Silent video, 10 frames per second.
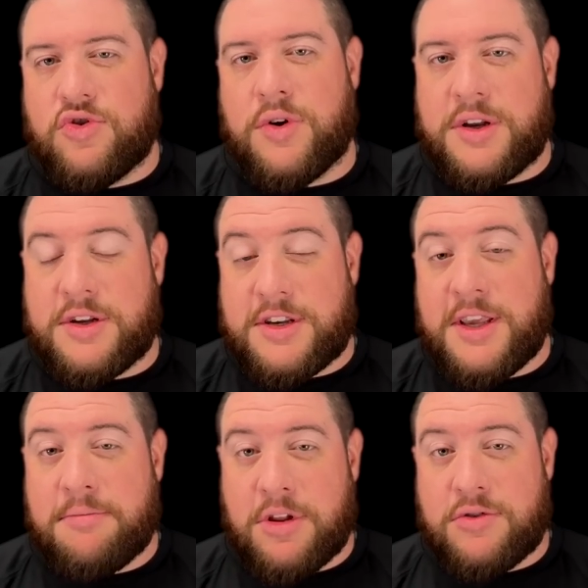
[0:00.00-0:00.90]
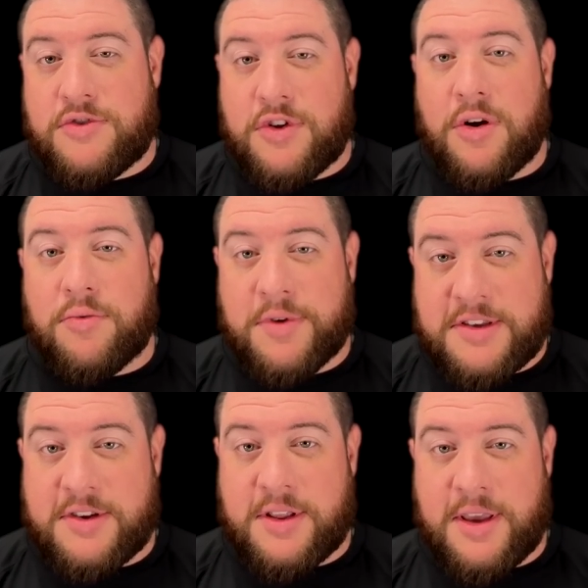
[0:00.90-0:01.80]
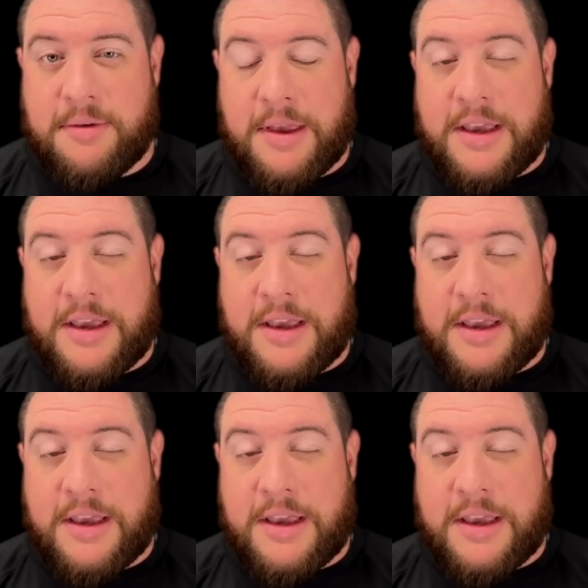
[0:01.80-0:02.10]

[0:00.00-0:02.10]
joined Team Lone Star recently.